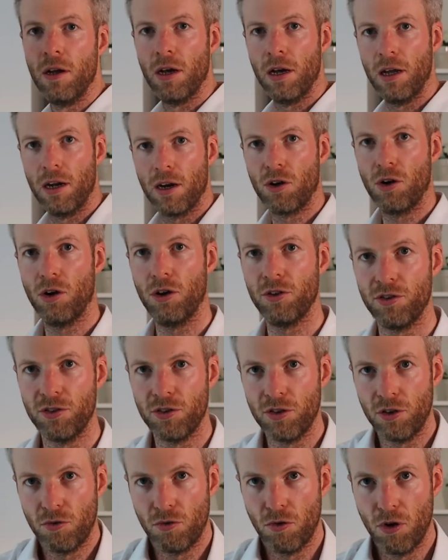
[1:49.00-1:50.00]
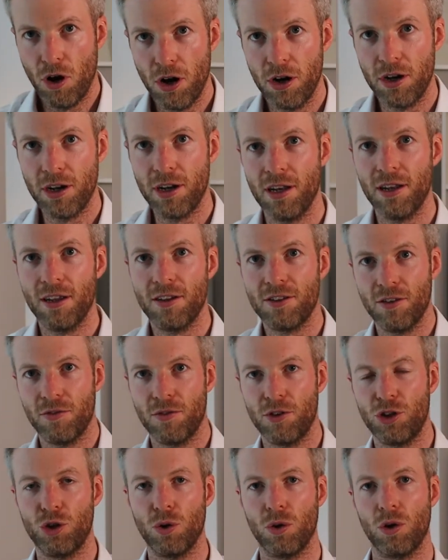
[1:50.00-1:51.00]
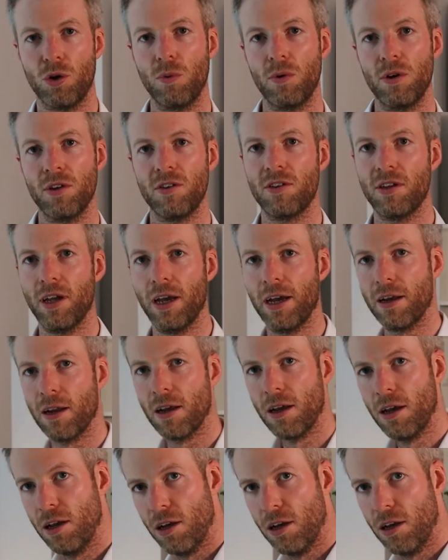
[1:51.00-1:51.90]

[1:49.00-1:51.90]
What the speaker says: and it causes a roundiness of the shoulder when it's tight.